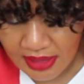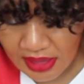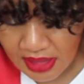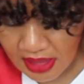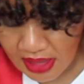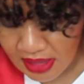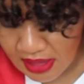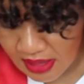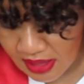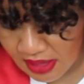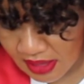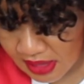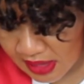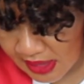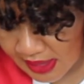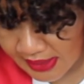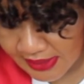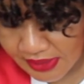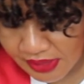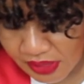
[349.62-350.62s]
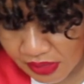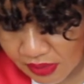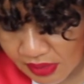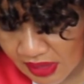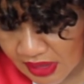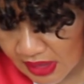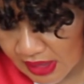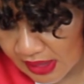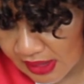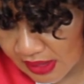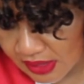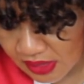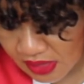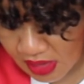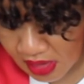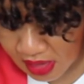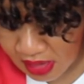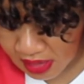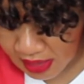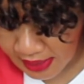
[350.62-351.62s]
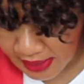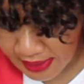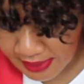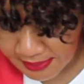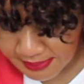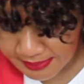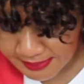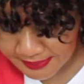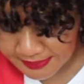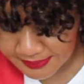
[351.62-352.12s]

then the last two things are